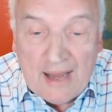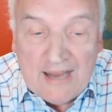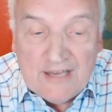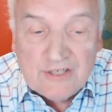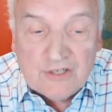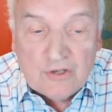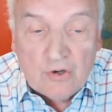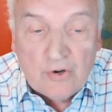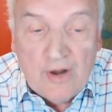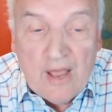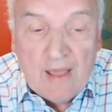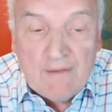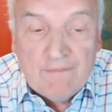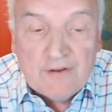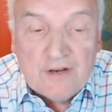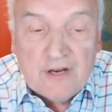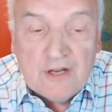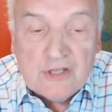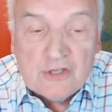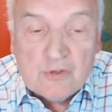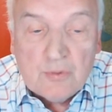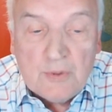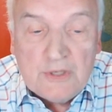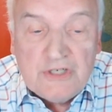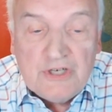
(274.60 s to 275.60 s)
based on
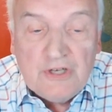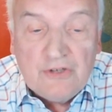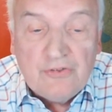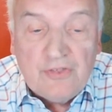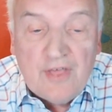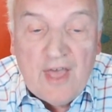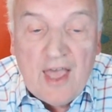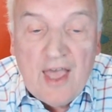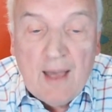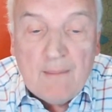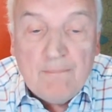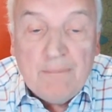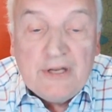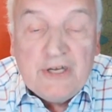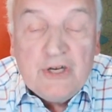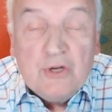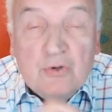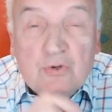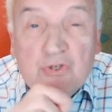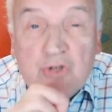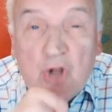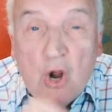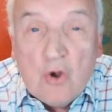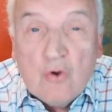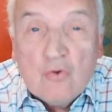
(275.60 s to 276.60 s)
evidence which is there,
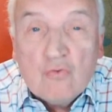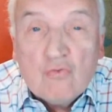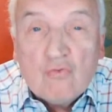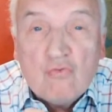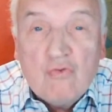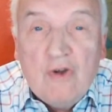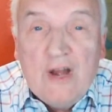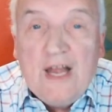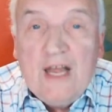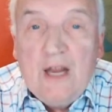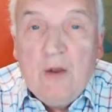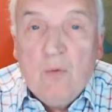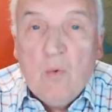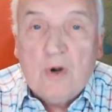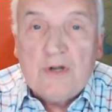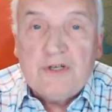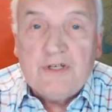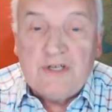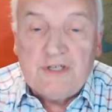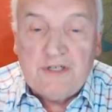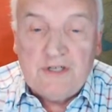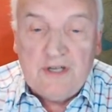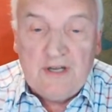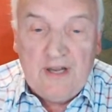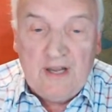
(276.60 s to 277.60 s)
but you don't really
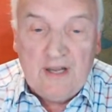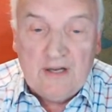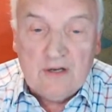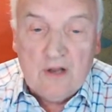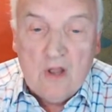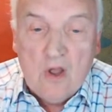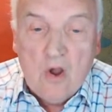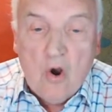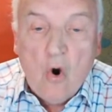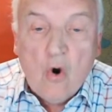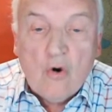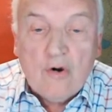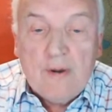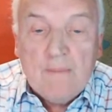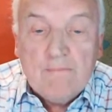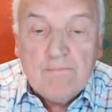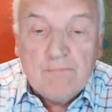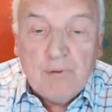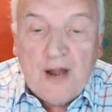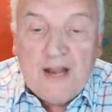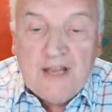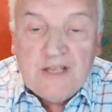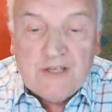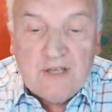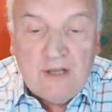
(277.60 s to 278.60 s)
want to see it or
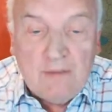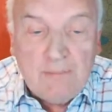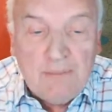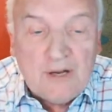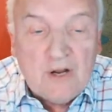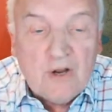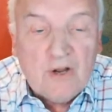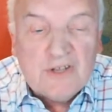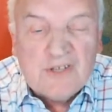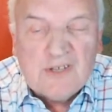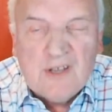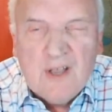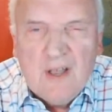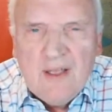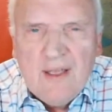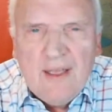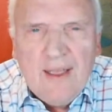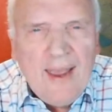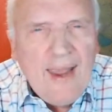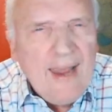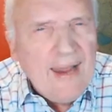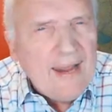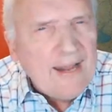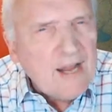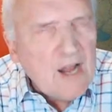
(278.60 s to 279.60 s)
embrace it because
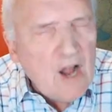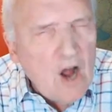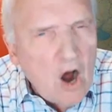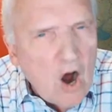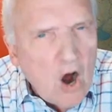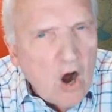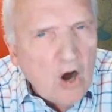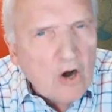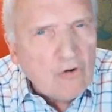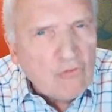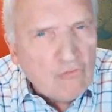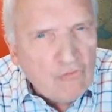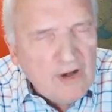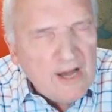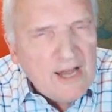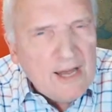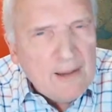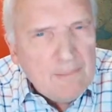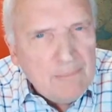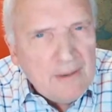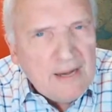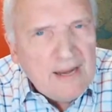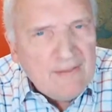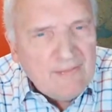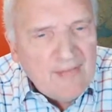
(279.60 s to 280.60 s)
it can't
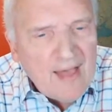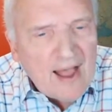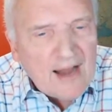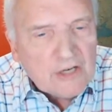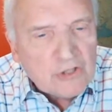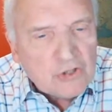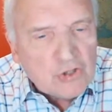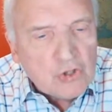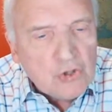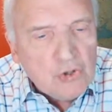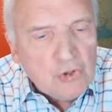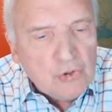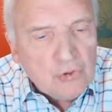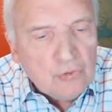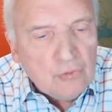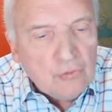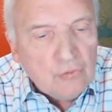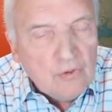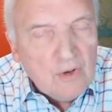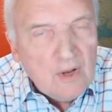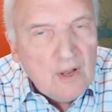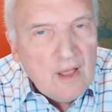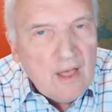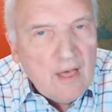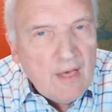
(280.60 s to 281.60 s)
really be that
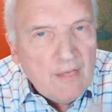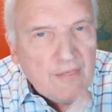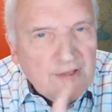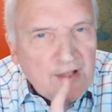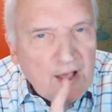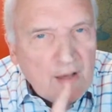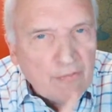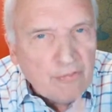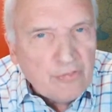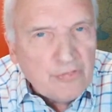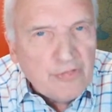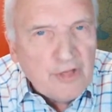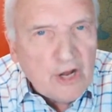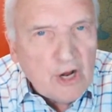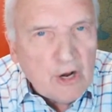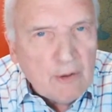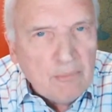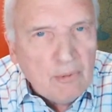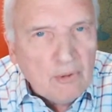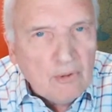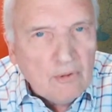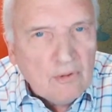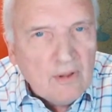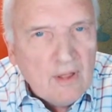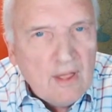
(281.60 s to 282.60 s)
true. The
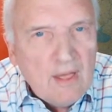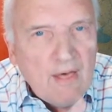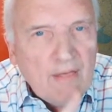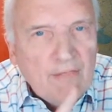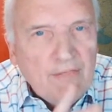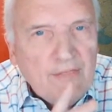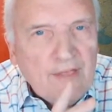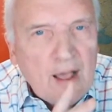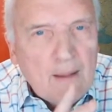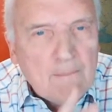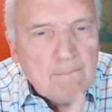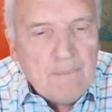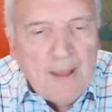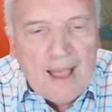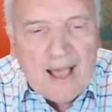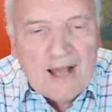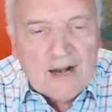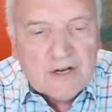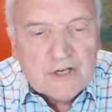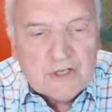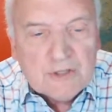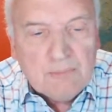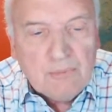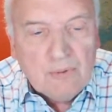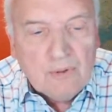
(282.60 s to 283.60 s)
unthinkable, the
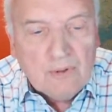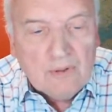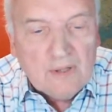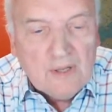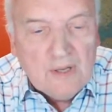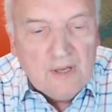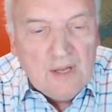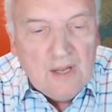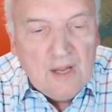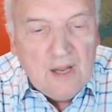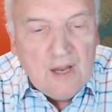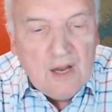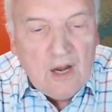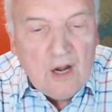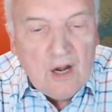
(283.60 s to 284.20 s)
unpalatable.